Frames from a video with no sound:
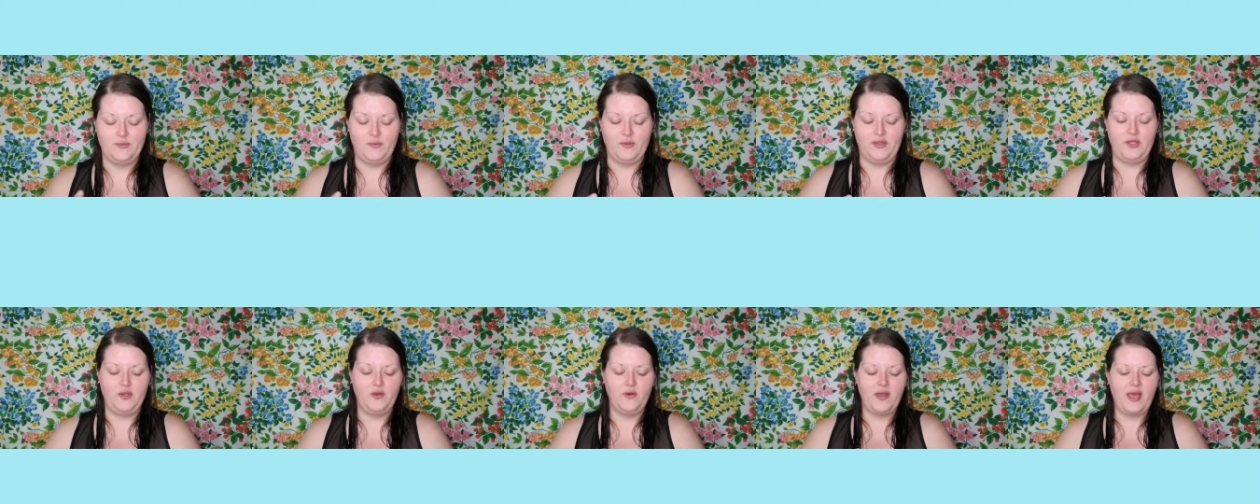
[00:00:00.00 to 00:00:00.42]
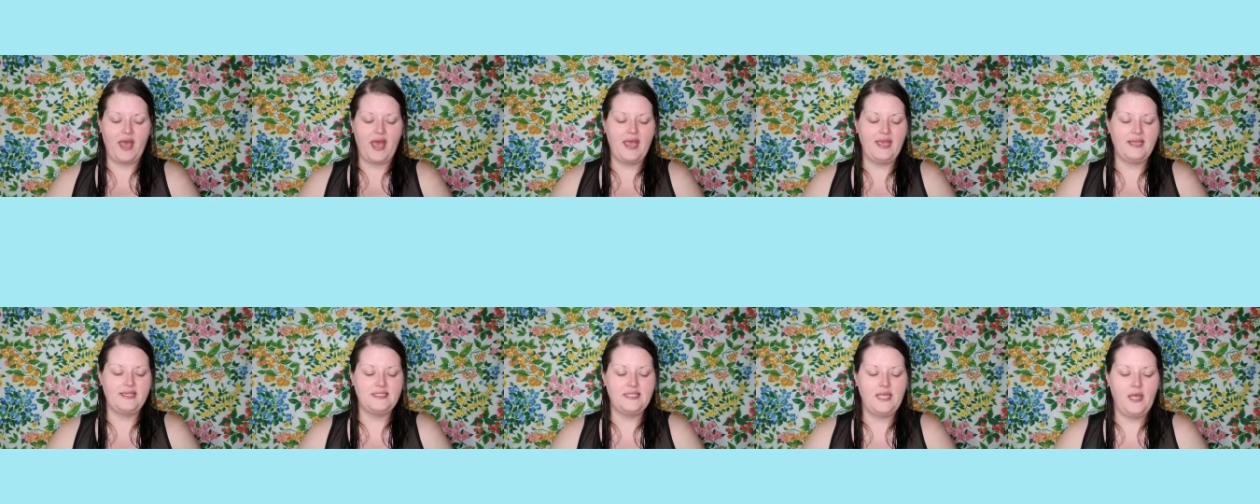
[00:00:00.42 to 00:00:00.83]
with you
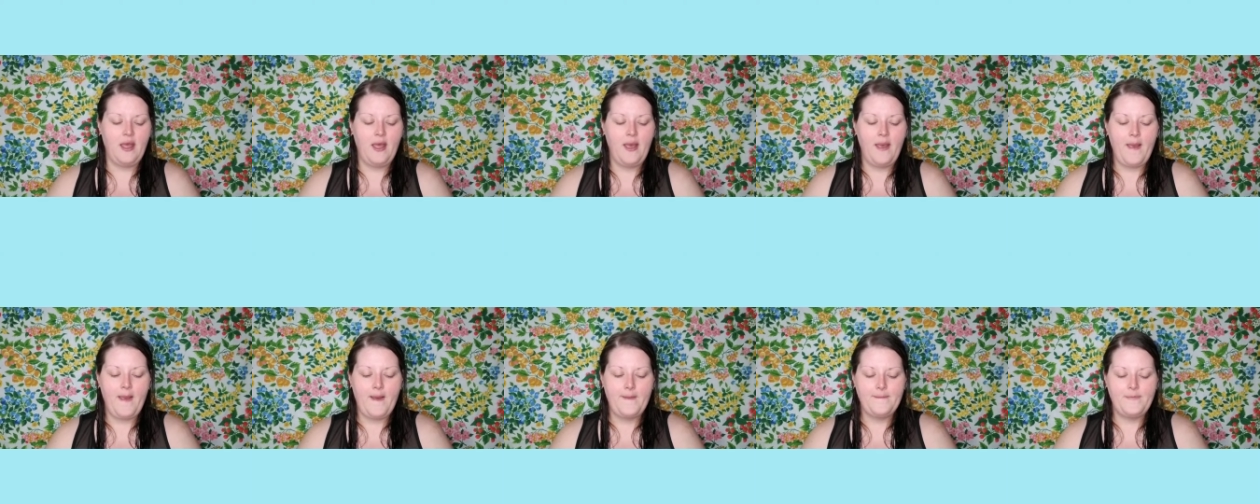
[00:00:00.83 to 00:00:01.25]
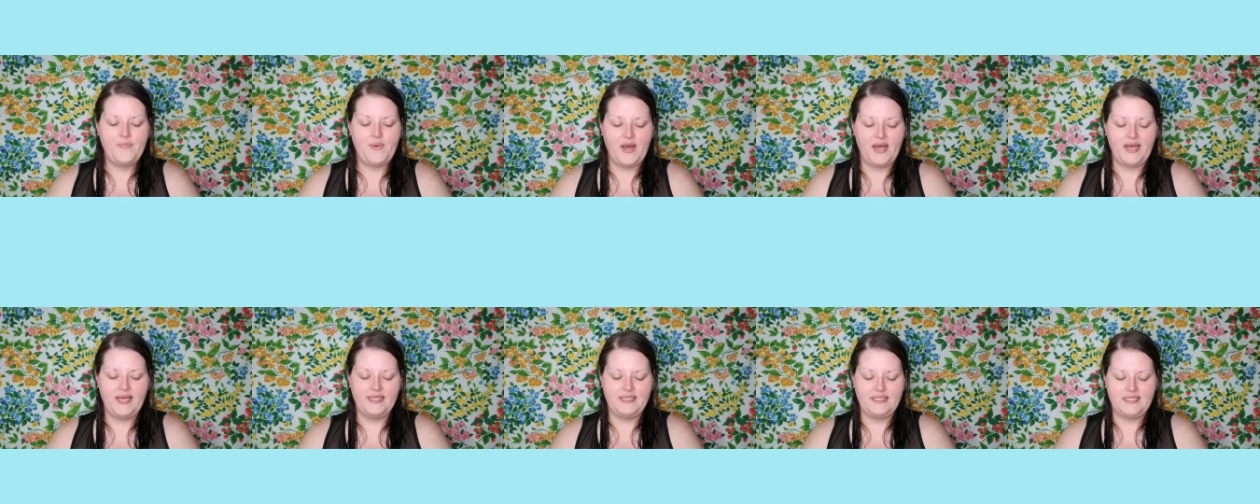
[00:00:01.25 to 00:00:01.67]
guys.
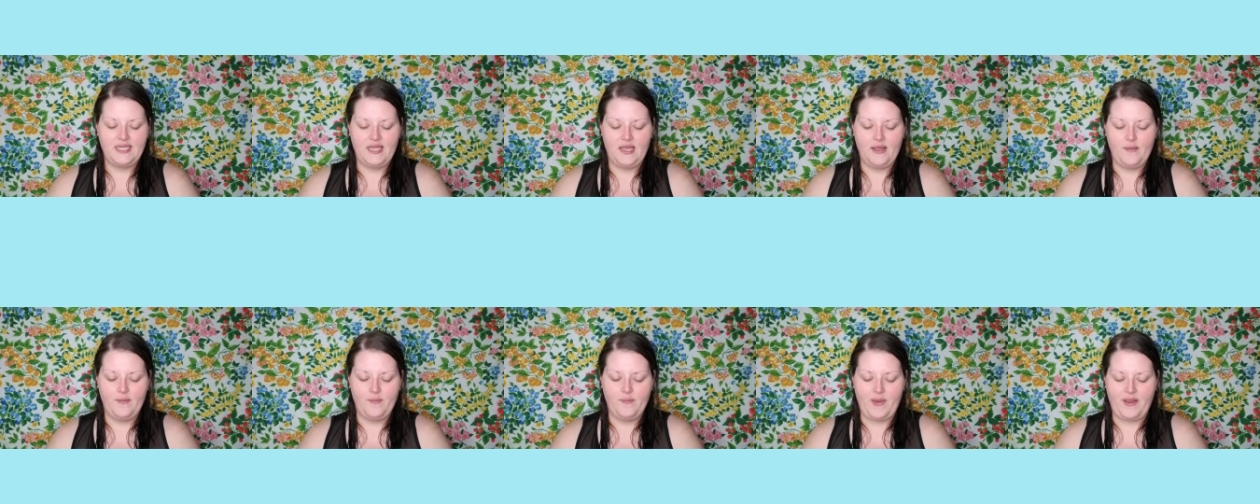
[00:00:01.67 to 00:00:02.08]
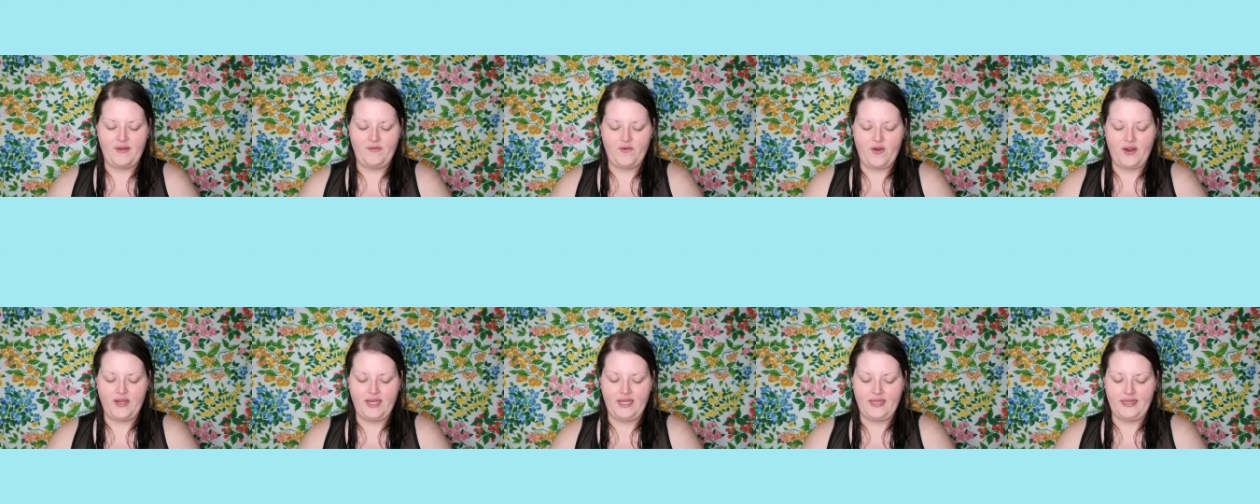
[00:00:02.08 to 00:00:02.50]
But my
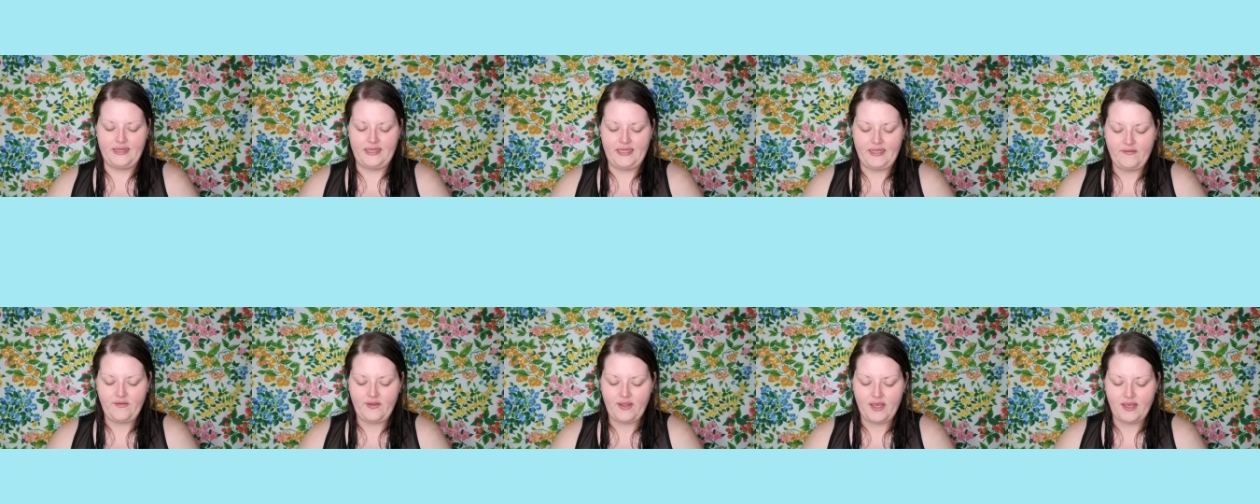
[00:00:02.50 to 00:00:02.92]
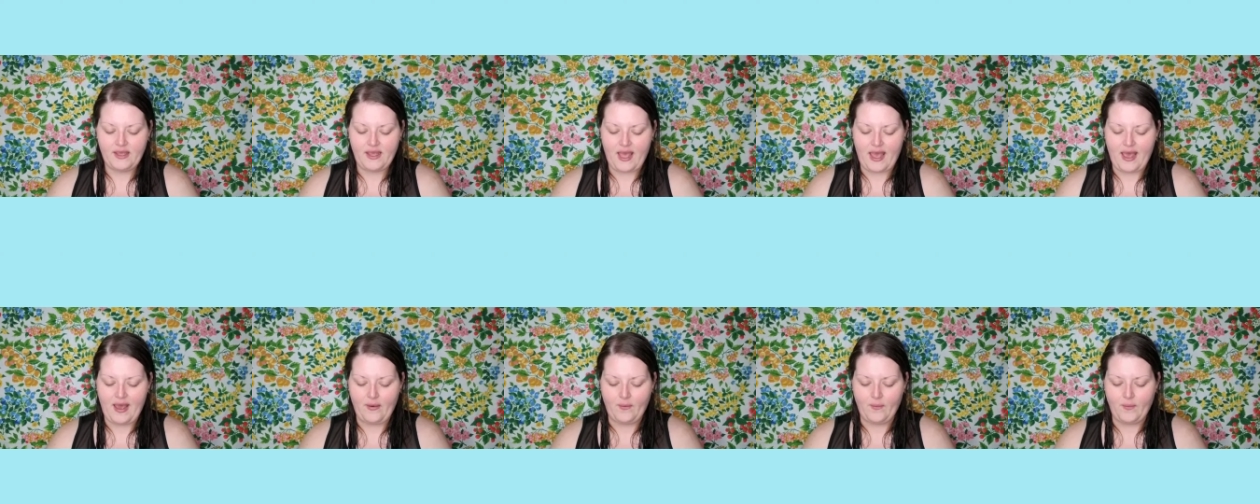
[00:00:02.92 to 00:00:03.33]
friend Olivia
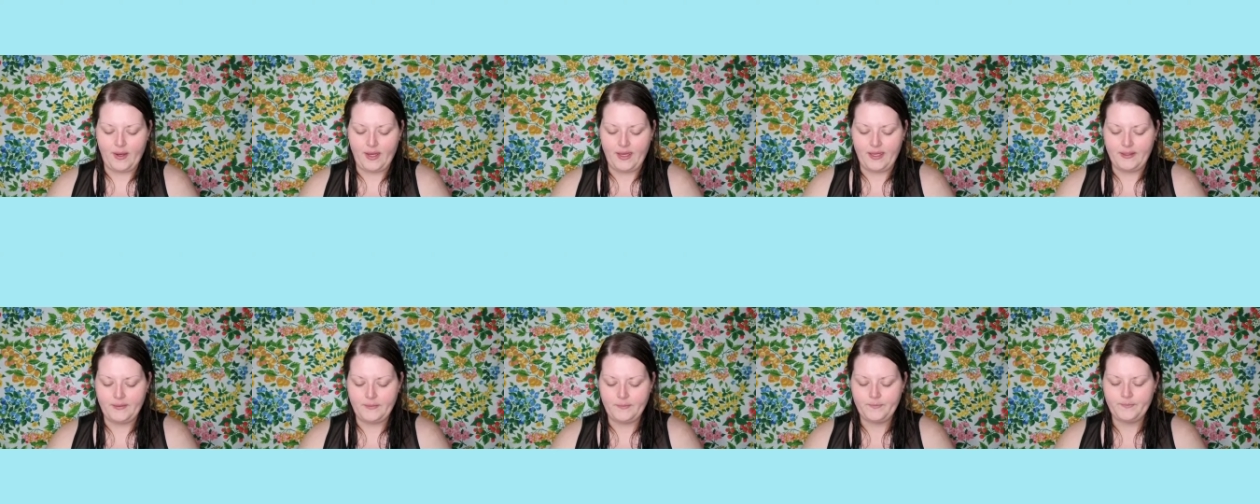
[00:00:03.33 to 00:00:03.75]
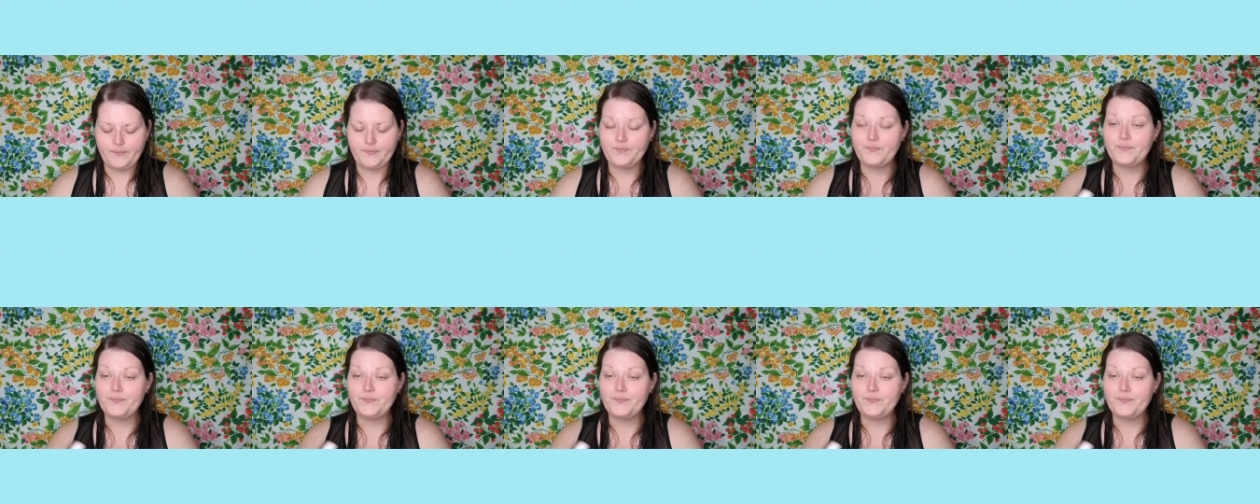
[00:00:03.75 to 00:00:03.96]
got one,